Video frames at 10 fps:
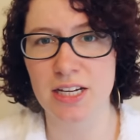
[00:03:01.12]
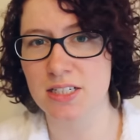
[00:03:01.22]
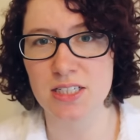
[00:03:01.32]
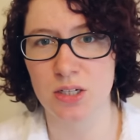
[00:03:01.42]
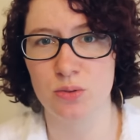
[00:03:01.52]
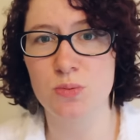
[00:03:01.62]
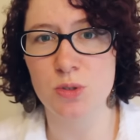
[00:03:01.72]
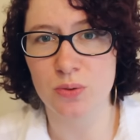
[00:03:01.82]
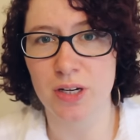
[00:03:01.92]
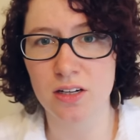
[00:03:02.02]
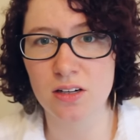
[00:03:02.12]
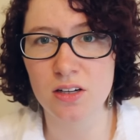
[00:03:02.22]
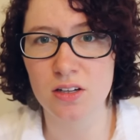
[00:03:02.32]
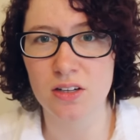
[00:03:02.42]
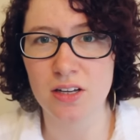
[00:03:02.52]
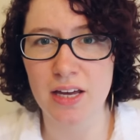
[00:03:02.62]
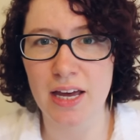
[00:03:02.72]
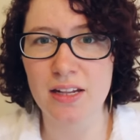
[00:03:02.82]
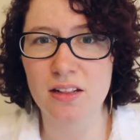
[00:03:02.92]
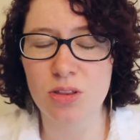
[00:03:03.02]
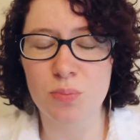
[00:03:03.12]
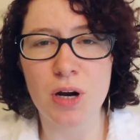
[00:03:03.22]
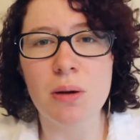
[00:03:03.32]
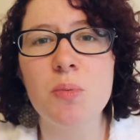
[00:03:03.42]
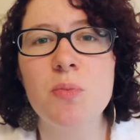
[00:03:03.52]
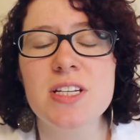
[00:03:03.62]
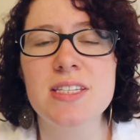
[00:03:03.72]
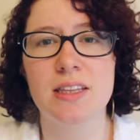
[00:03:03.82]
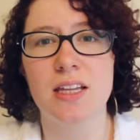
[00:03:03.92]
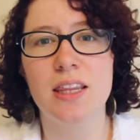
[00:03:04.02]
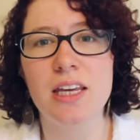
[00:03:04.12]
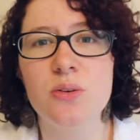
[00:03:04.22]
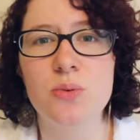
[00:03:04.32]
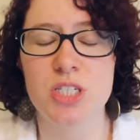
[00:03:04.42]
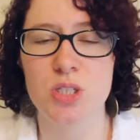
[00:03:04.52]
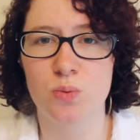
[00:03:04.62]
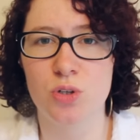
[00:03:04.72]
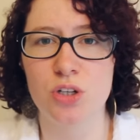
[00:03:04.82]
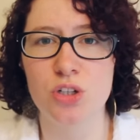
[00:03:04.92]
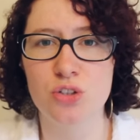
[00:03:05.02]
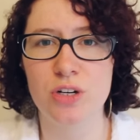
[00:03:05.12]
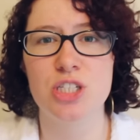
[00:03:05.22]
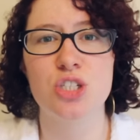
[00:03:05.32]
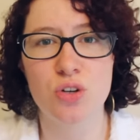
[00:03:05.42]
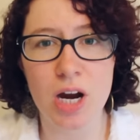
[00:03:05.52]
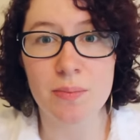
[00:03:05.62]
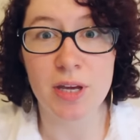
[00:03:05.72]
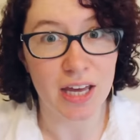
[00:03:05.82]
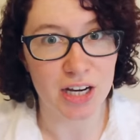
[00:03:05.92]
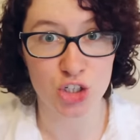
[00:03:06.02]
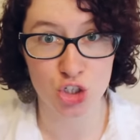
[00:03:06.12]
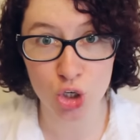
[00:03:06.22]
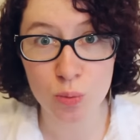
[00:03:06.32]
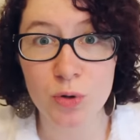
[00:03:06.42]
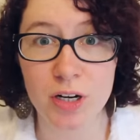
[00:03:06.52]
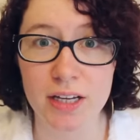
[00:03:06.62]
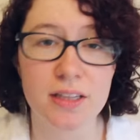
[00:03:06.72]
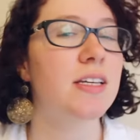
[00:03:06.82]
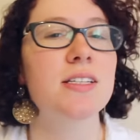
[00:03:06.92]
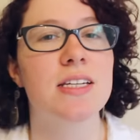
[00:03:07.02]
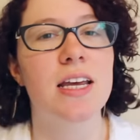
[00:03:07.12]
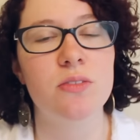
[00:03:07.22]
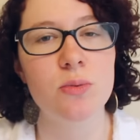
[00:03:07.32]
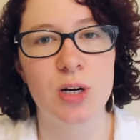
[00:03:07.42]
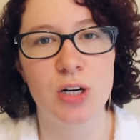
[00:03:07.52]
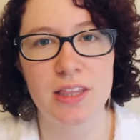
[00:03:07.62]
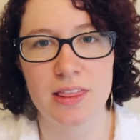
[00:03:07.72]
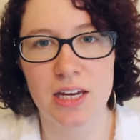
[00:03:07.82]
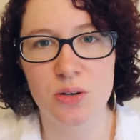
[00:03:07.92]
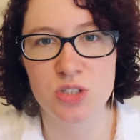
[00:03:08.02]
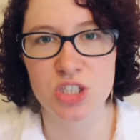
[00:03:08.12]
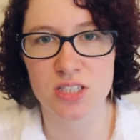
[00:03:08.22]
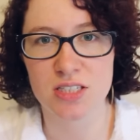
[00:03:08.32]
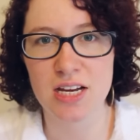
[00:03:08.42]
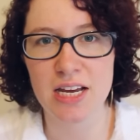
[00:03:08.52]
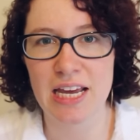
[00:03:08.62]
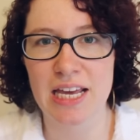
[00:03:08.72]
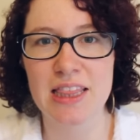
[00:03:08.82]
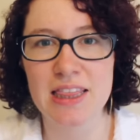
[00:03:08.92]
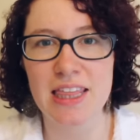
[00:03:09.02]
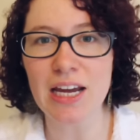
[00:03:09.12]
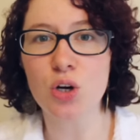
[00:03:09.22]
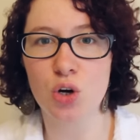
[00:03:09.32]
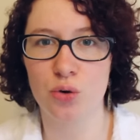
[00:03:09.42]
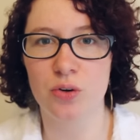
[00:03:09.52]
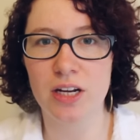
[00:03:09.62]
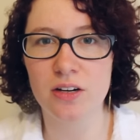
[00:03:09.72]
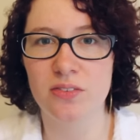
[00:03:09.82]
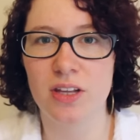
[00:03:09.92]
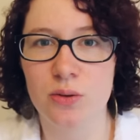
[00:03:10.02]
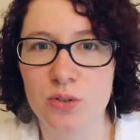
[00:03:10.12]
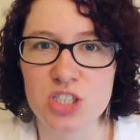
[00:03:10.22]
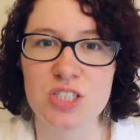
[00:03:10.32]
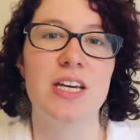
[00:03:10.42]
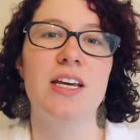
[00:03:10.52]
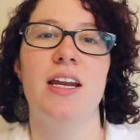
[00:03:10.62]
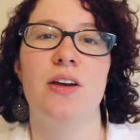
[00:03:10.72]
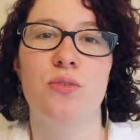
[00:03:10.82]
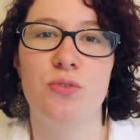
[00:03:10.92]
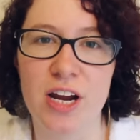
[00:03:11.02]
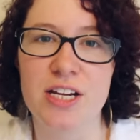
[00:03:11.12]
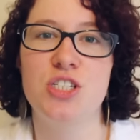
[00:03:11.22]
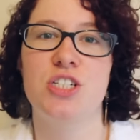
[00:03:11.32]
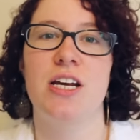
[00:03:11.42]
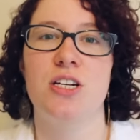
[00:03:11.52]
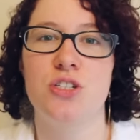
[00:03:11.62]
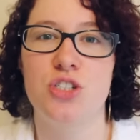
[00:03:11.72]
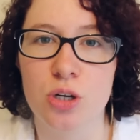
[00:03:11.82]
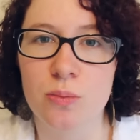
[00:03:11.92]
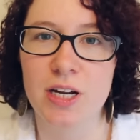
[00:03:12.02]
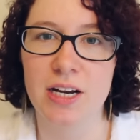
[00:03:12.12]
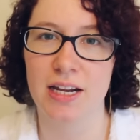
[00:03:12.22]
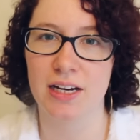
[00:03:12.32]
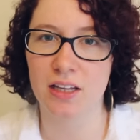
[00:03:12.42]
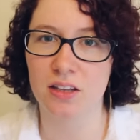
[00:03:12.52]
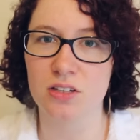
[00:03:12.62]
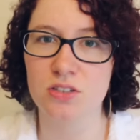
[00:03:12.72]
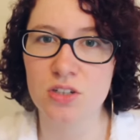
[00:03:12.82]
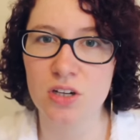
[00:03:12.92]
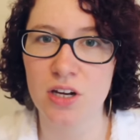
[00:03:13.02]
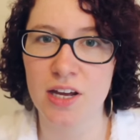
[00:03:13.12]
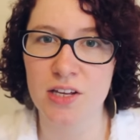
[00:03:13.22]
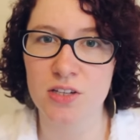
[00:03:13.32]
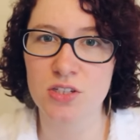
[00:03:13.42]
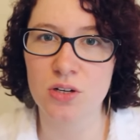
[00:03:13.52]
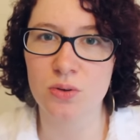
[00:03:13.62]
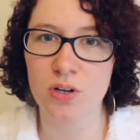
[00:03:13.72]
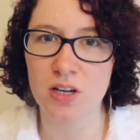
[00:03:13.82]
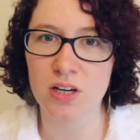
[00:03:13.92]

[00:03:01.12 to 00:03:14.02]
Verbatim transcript: can't distinguish between. And the problem was that the linguists were transcribing and interpreting these Native American languages in their own native languages, in French and German and English. So